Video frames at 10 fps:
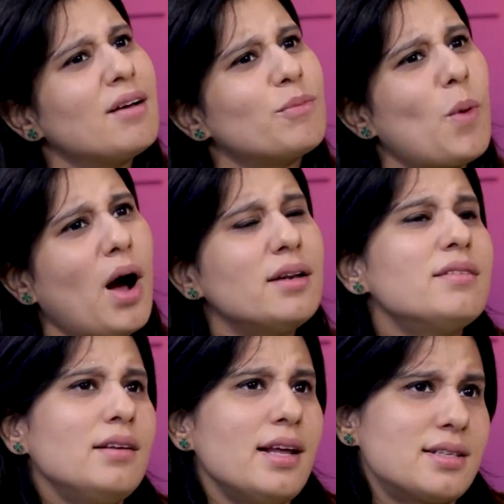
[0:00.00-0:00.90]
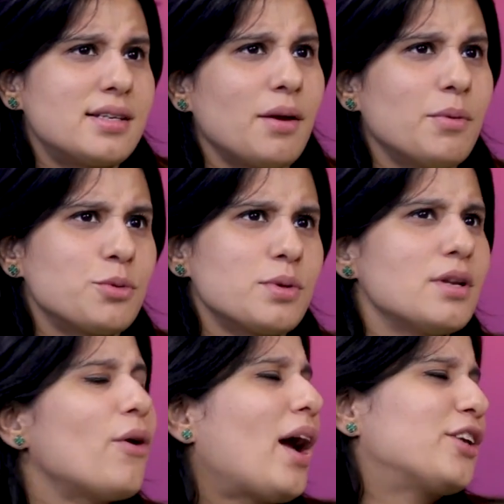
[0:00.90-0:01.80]
one listing, which was,
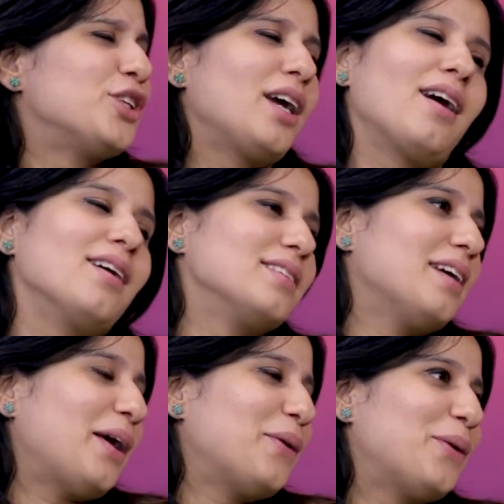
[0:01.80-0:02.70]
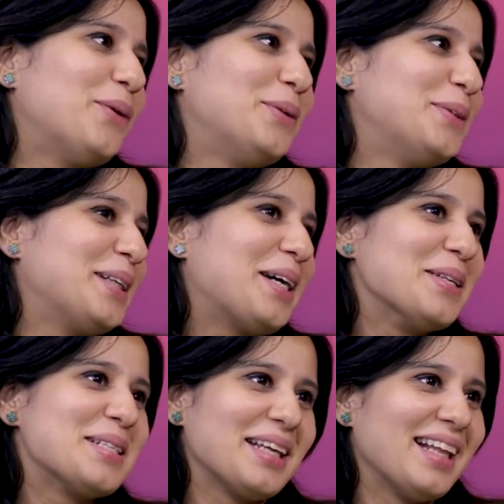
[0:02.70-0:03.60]
no, actually, I don't know.
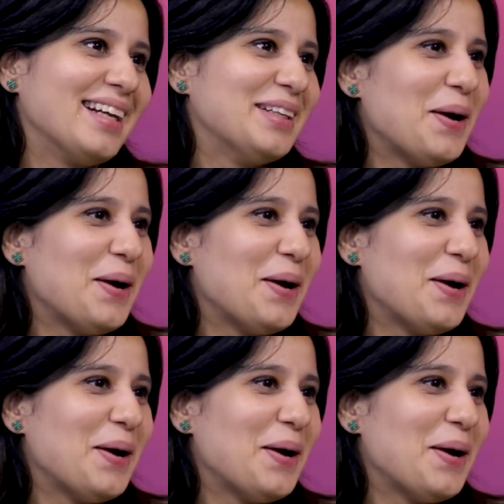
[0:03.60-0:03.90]
Can't say that.